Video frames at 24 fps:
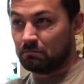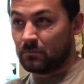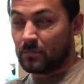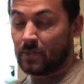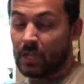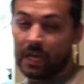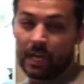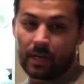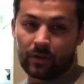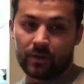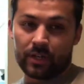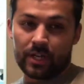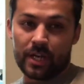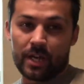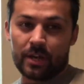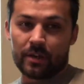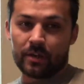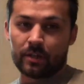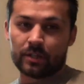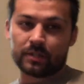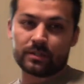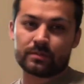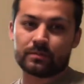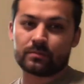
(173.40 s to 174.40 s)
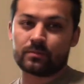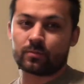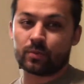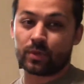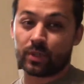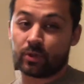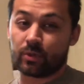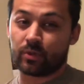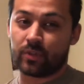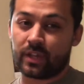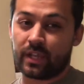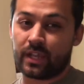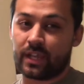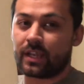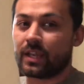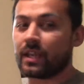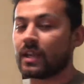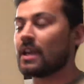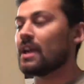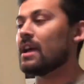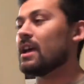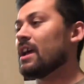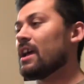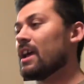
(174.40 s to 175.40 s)
I don't know. What do you think?
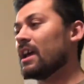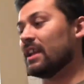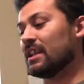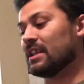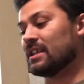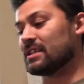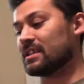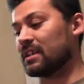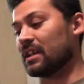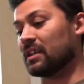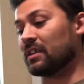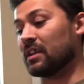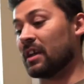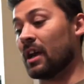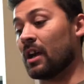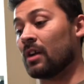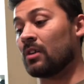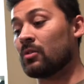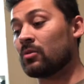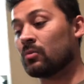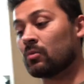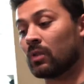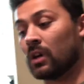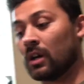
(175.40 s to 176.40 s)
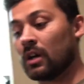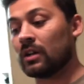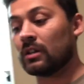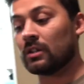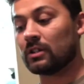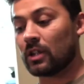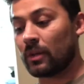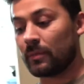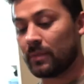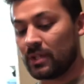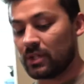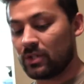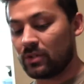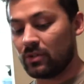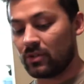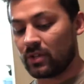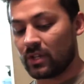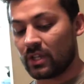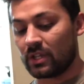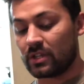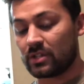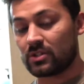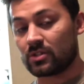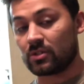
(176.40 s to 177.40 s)
And he said that, well, let me do
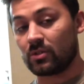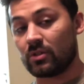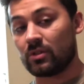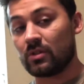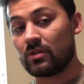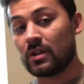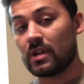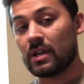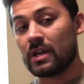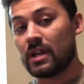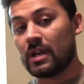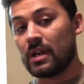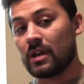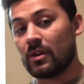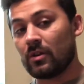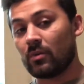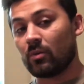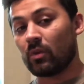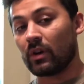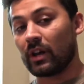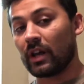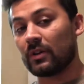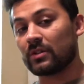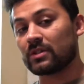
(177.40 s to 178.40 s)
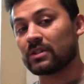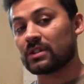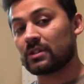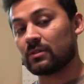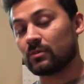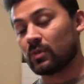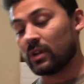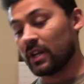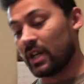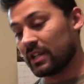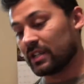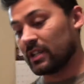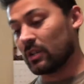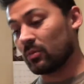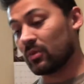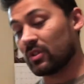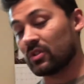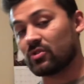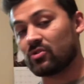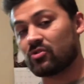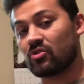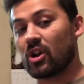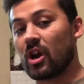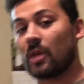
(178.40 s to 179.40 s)
this. So what I did
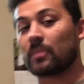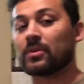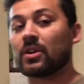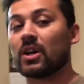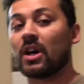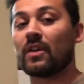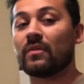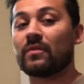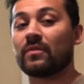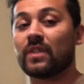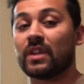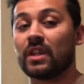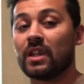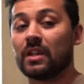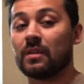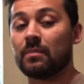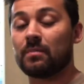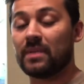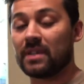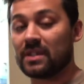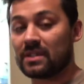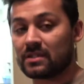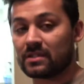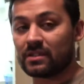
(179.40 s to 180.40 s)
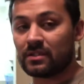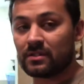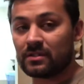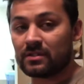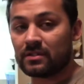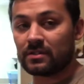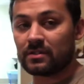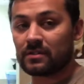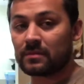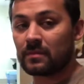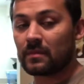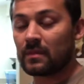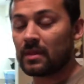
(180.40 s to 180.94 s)
was dropped off the pistons,